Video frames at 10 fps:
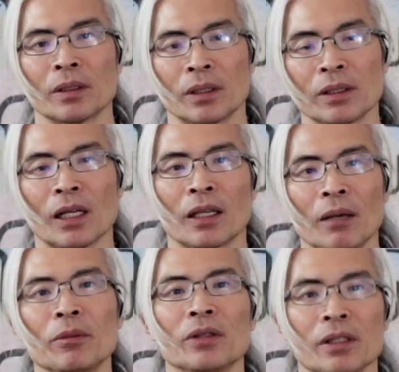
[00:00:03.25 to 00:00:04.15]
Since I
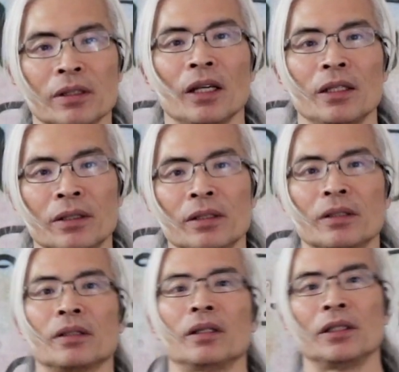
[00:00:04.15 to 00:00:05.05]
came to the
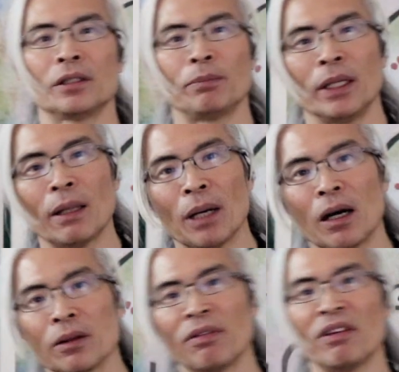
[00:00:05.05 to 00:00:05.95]
States, it's been
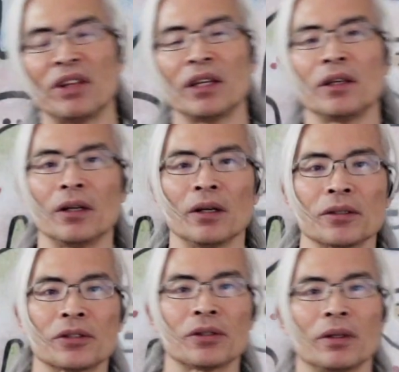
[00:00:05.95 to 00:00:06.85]
about 15
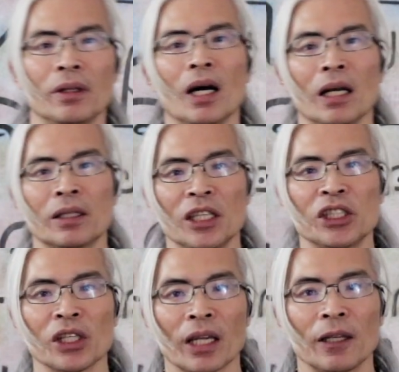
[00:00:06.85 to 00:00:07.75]
years
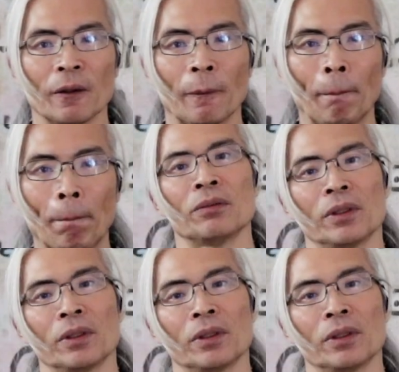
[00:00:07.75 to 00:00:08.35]
teaching Kendo.